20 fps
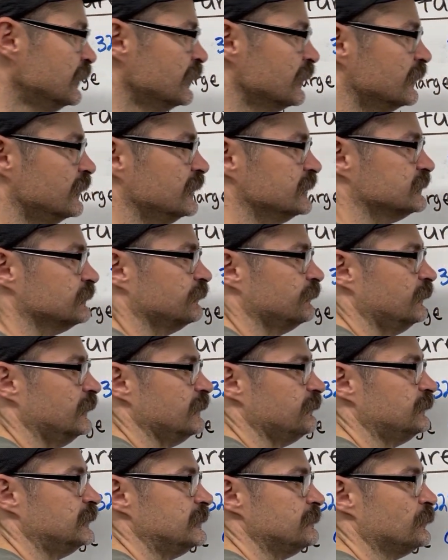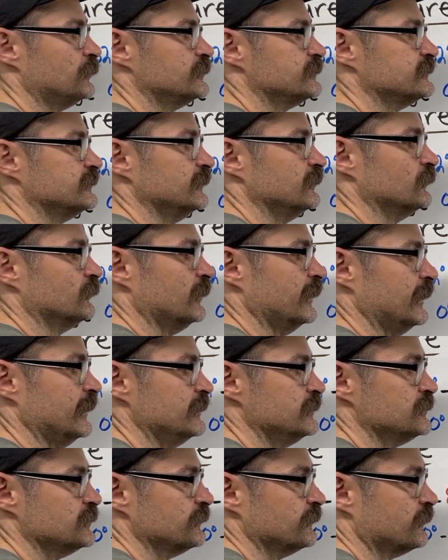This 50%
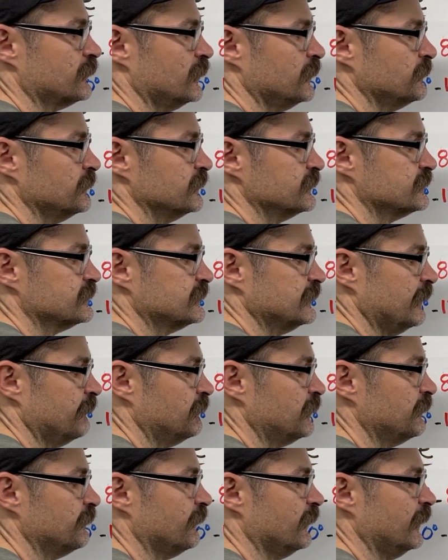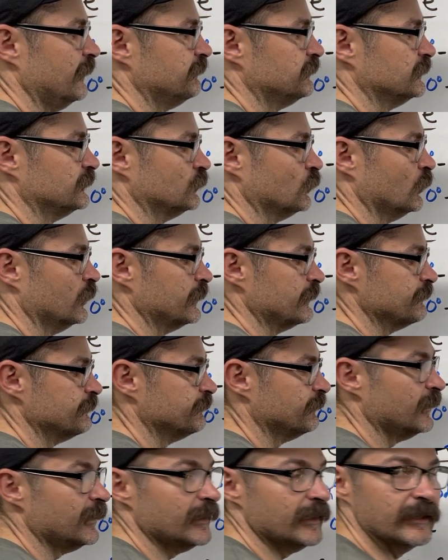range from 75 to
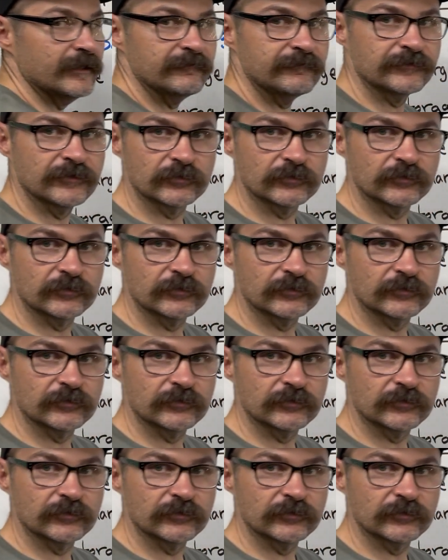25,